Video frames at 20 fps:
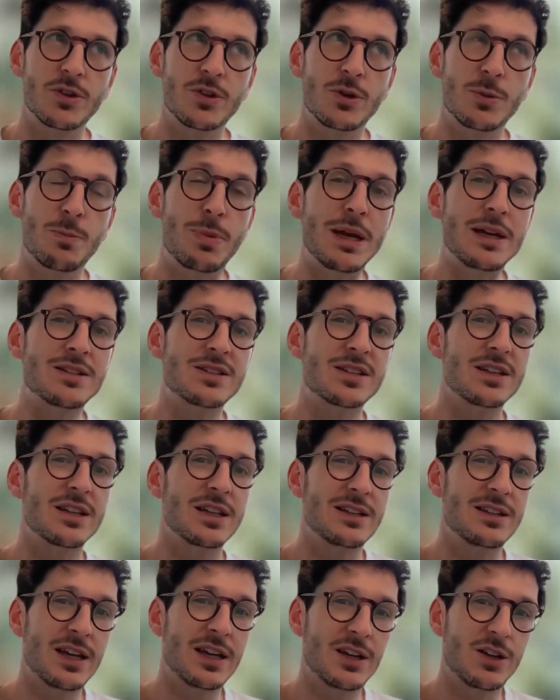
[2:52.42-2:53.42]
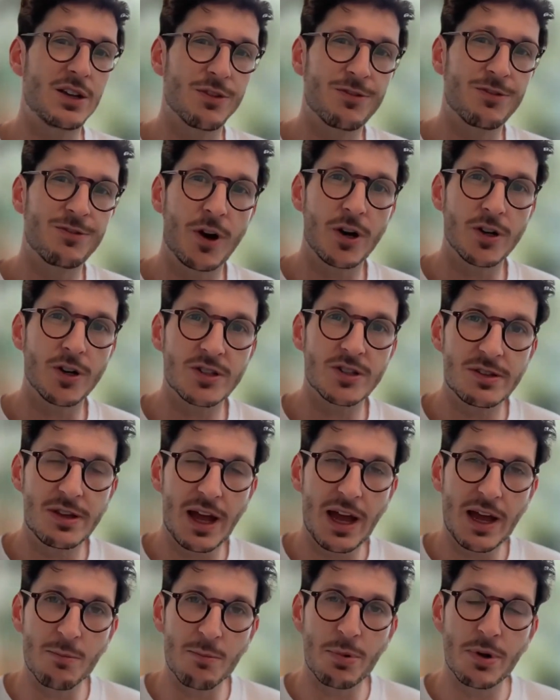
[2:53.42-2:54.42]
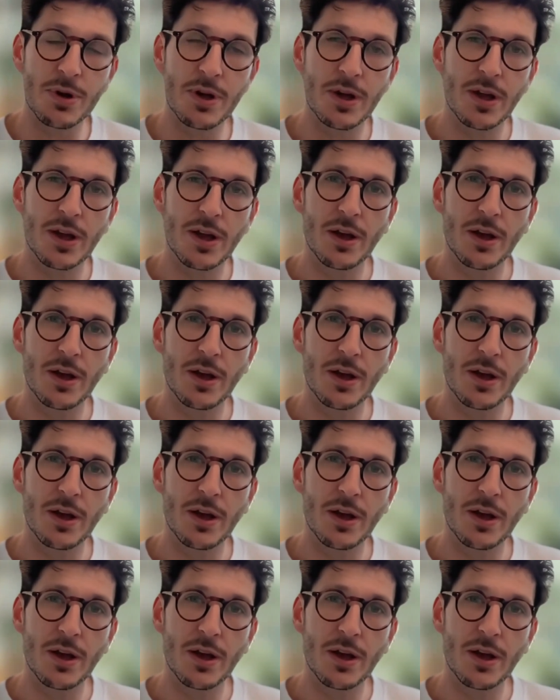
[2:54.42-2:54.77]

you basically take your first step